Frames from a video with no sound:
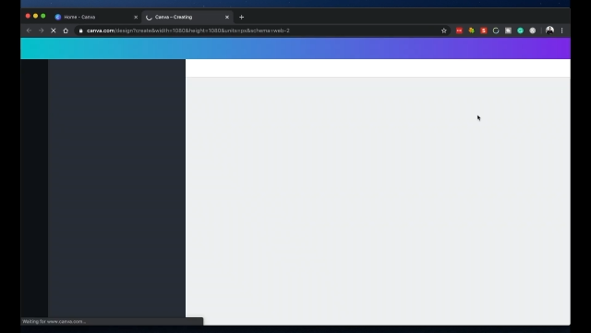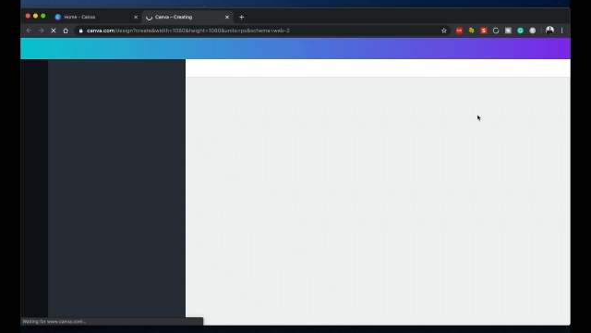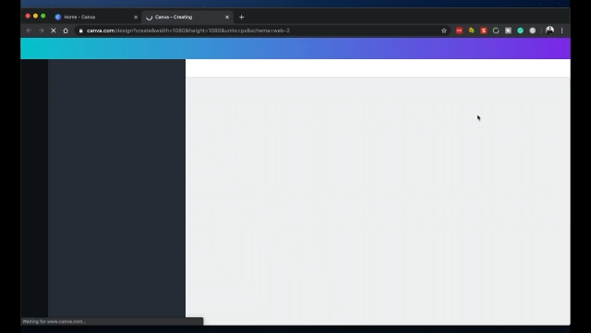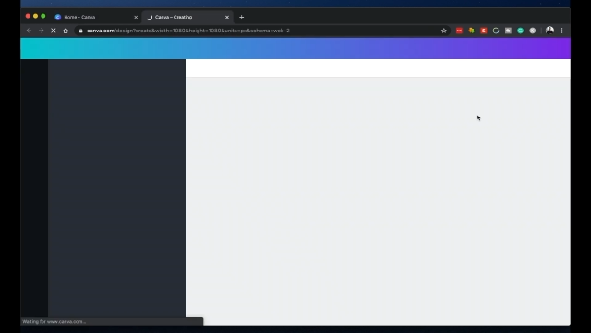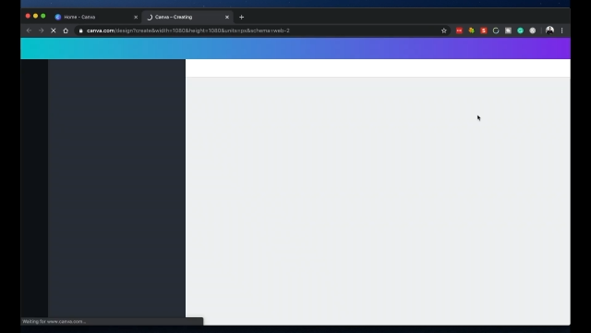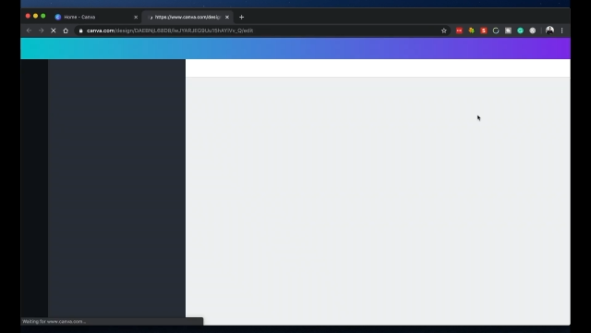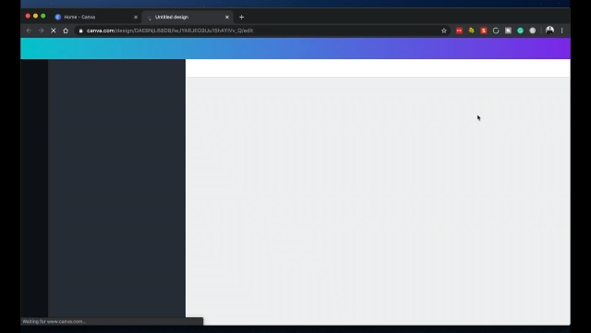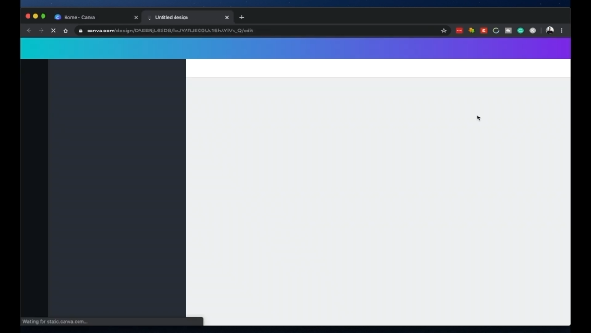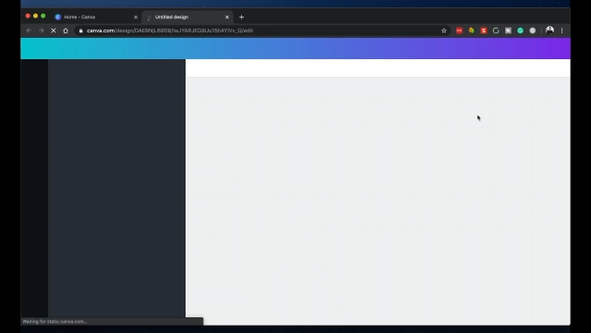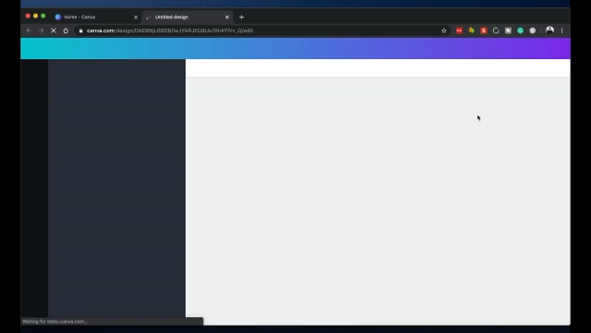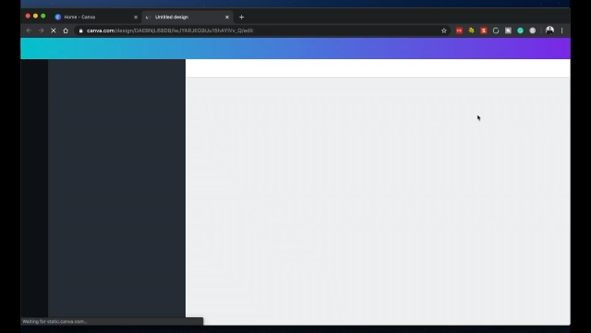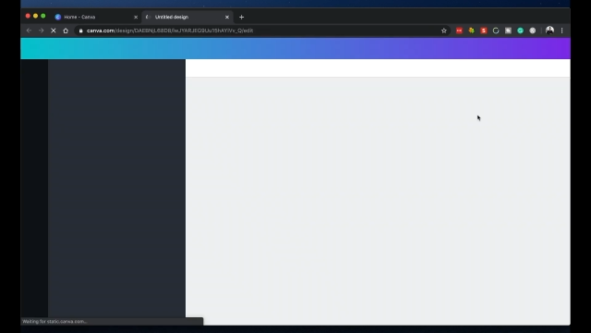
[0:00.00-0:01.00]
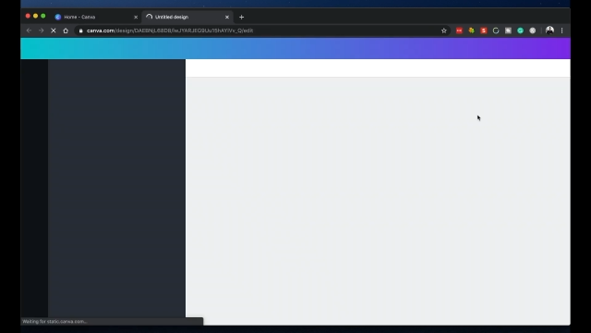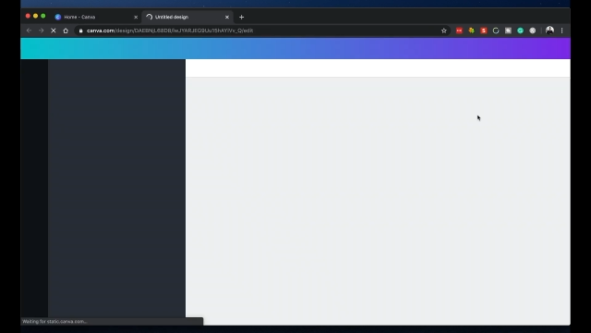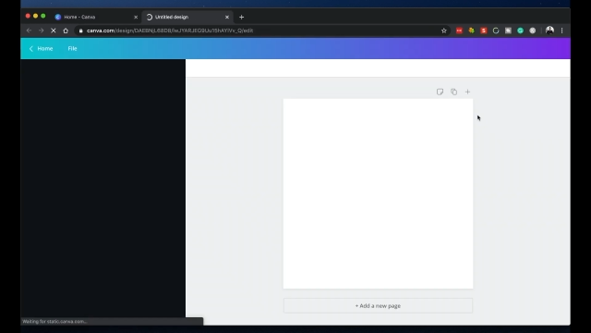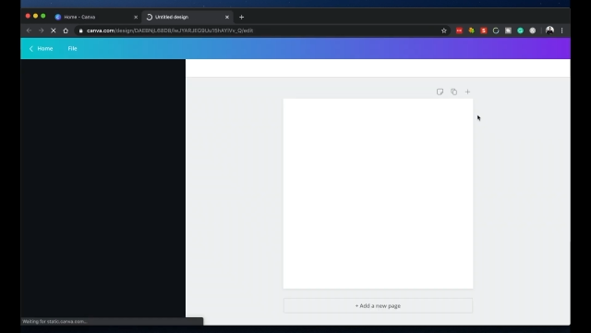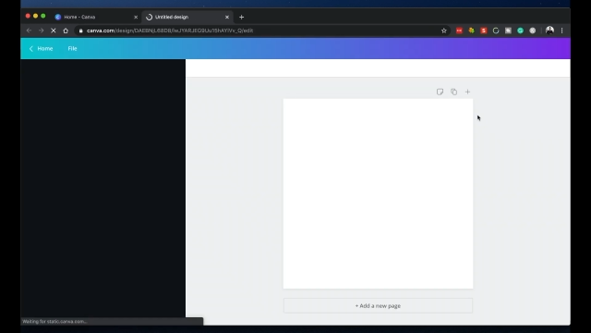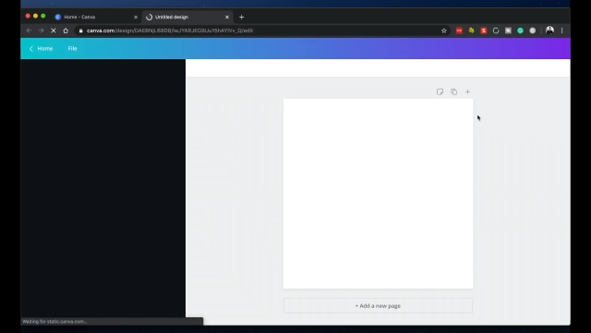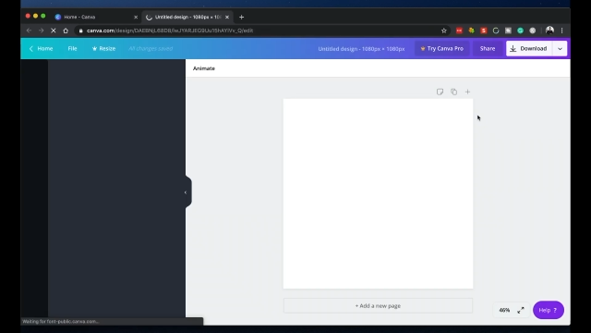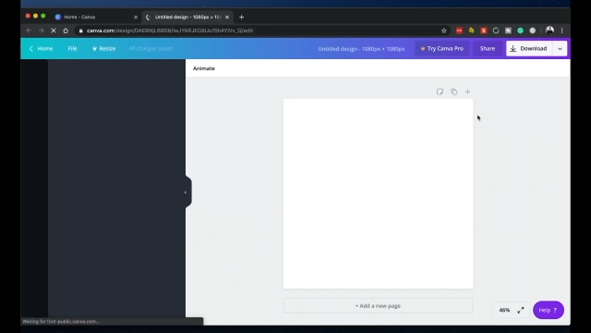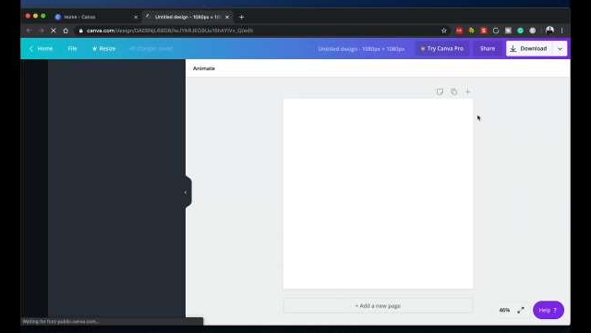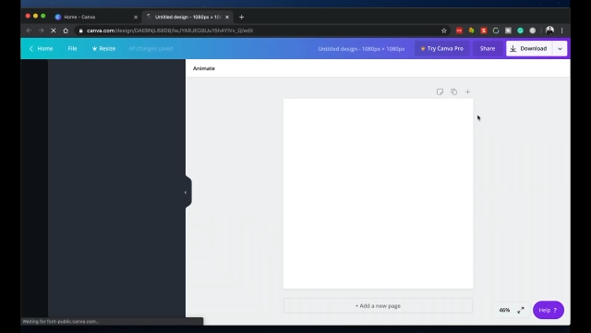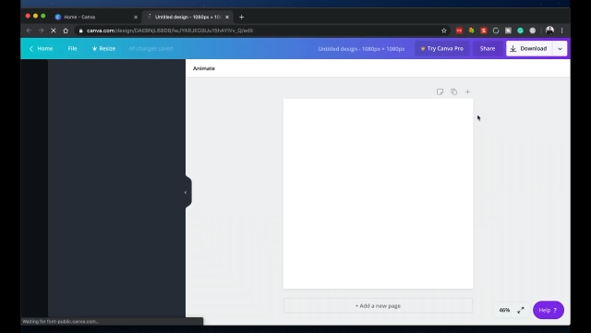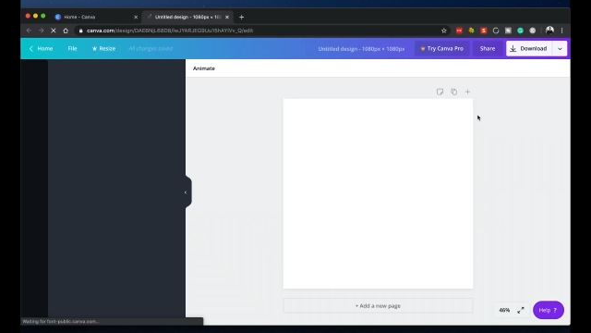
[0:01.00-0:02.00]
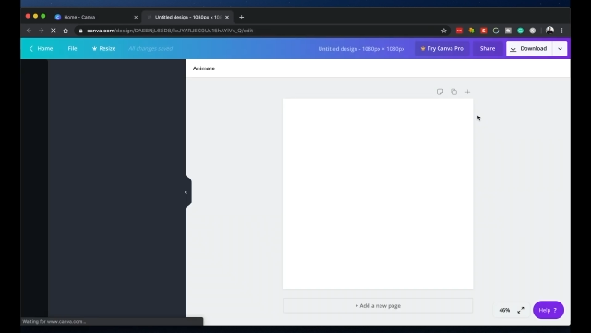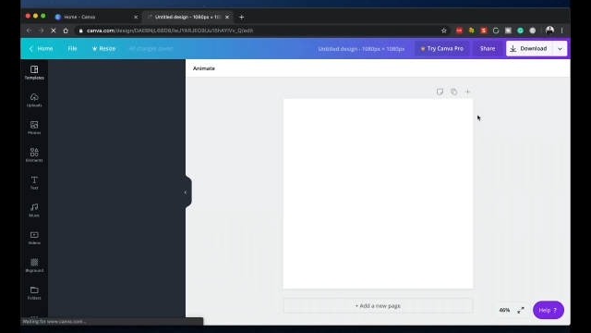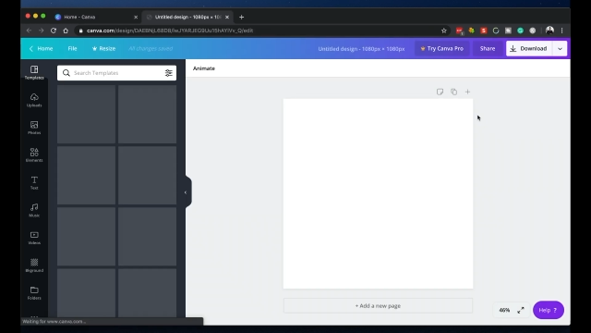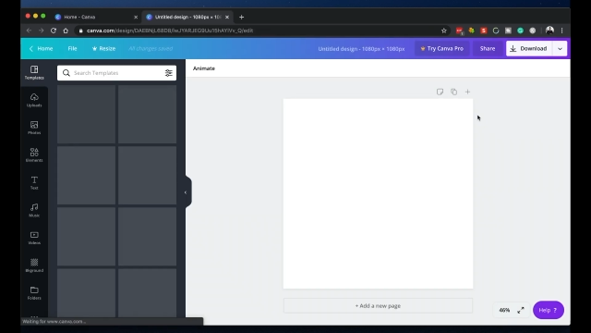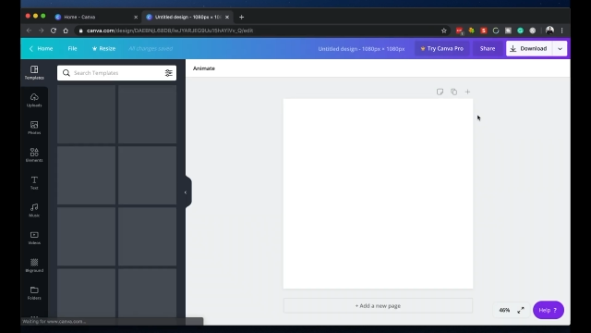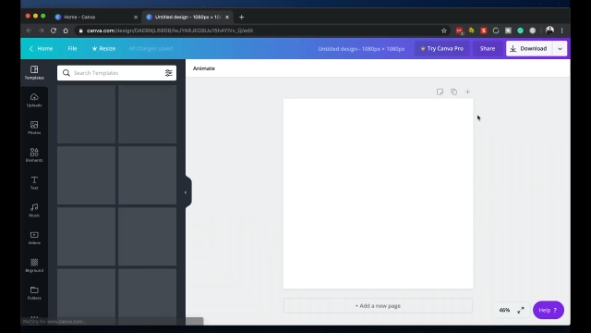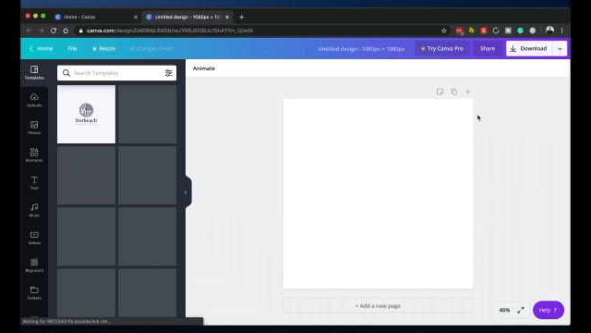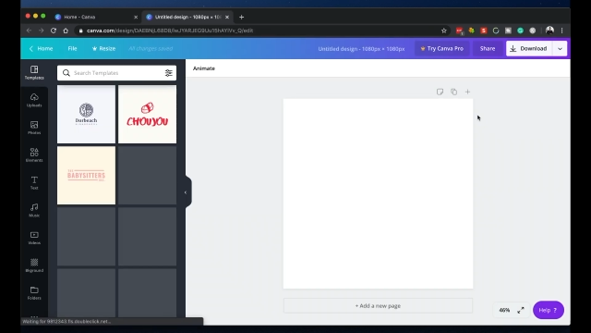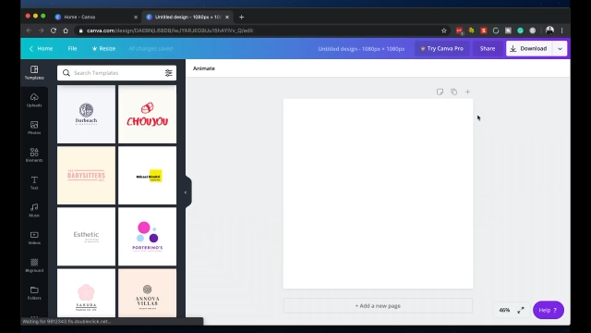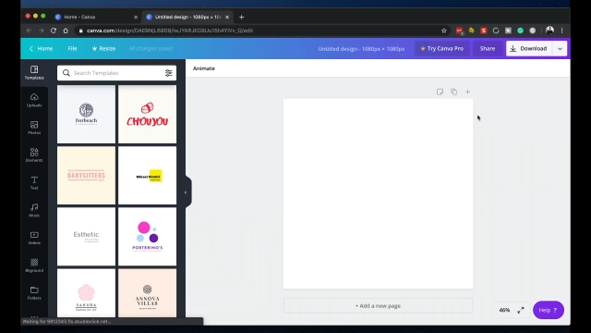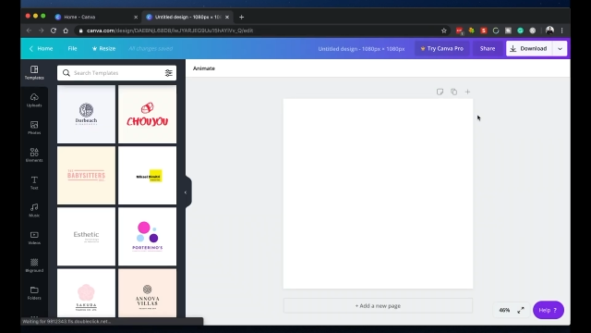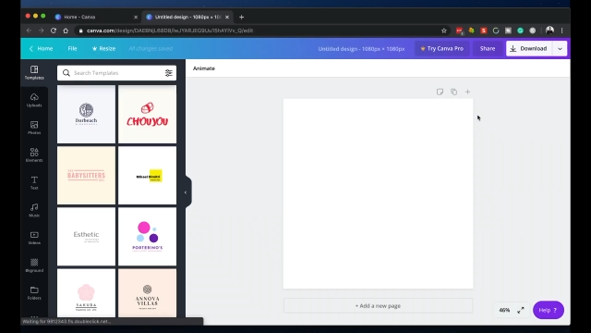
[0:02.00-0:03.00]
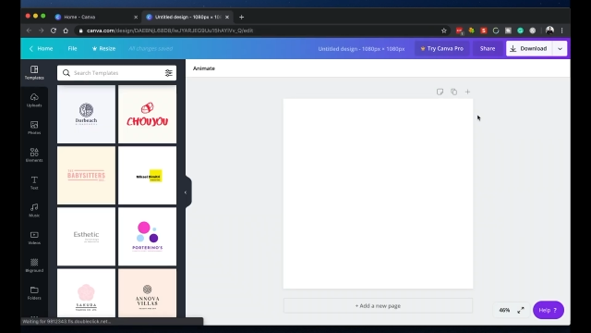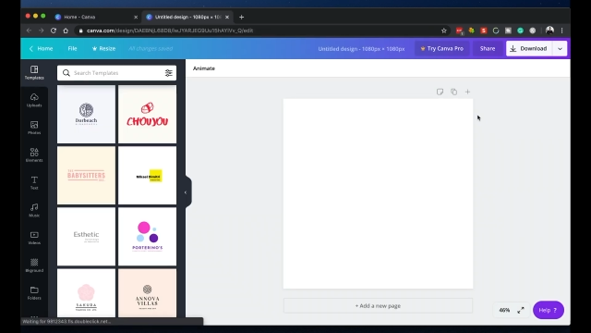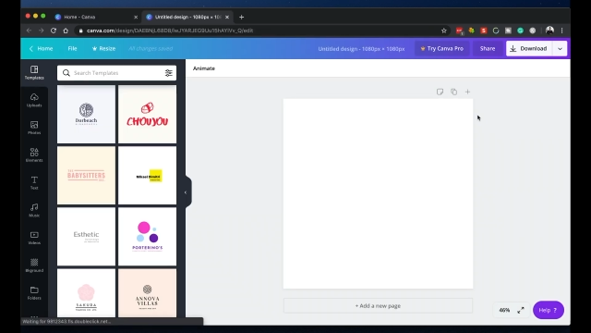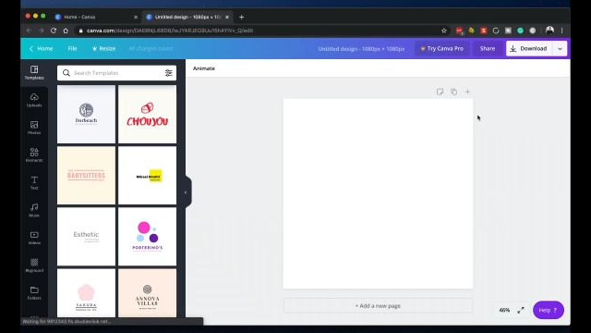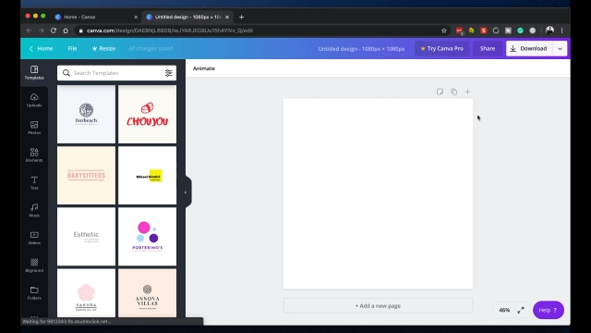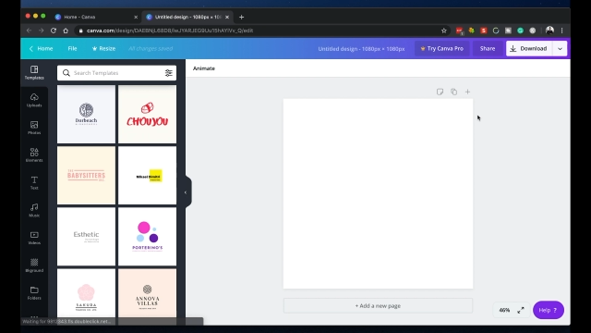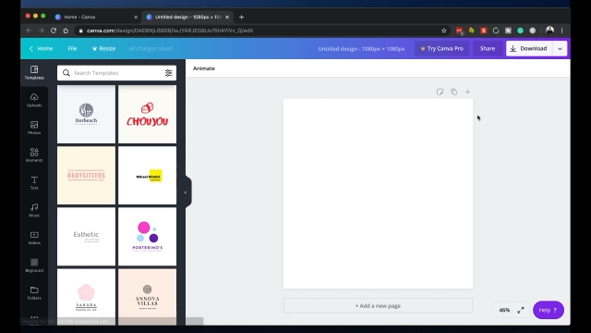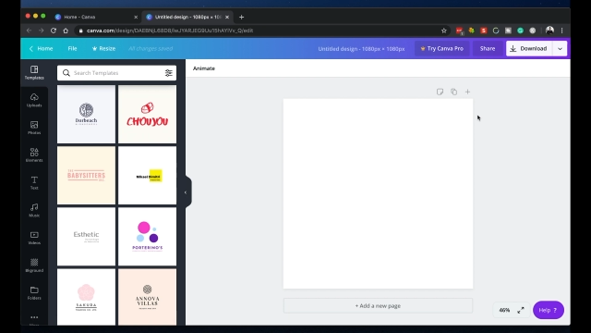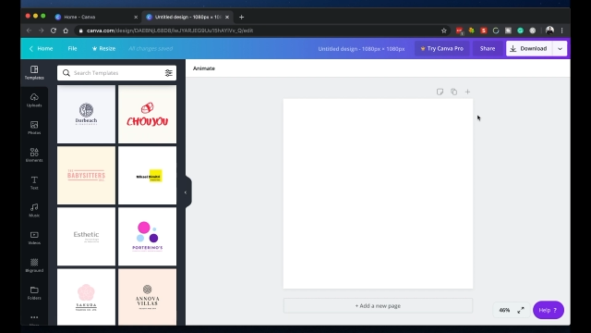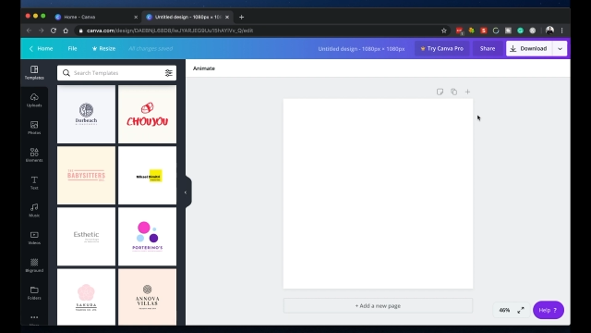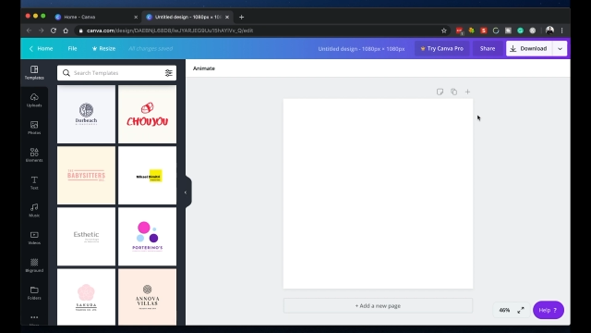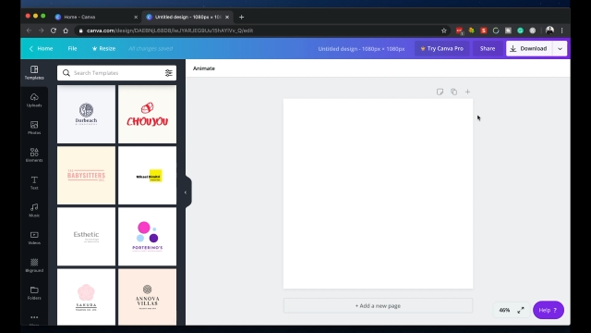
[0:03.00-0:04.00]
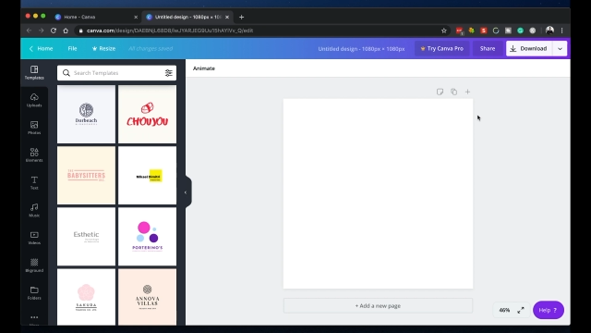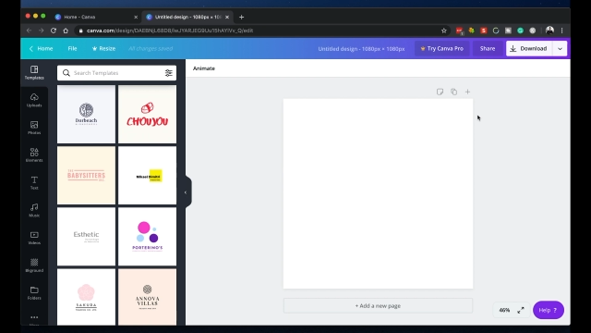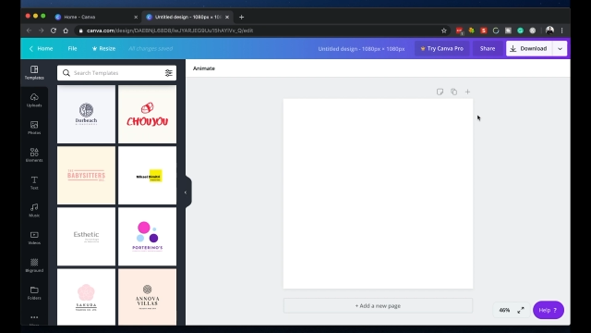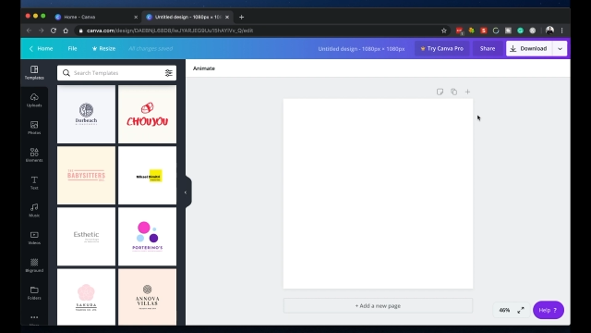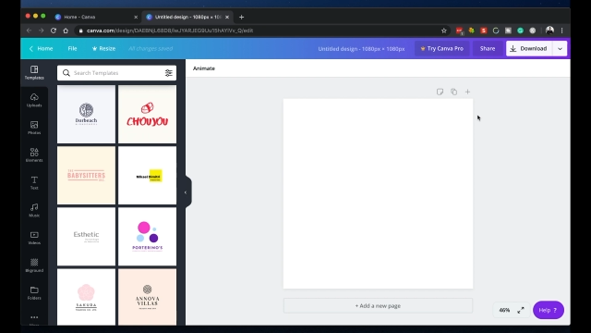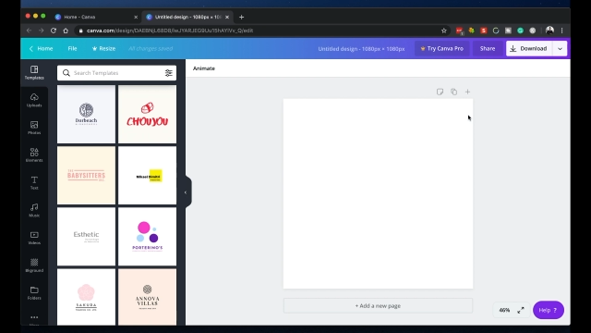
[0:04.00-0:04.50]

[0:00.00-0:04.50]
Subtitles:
(no speaker visible)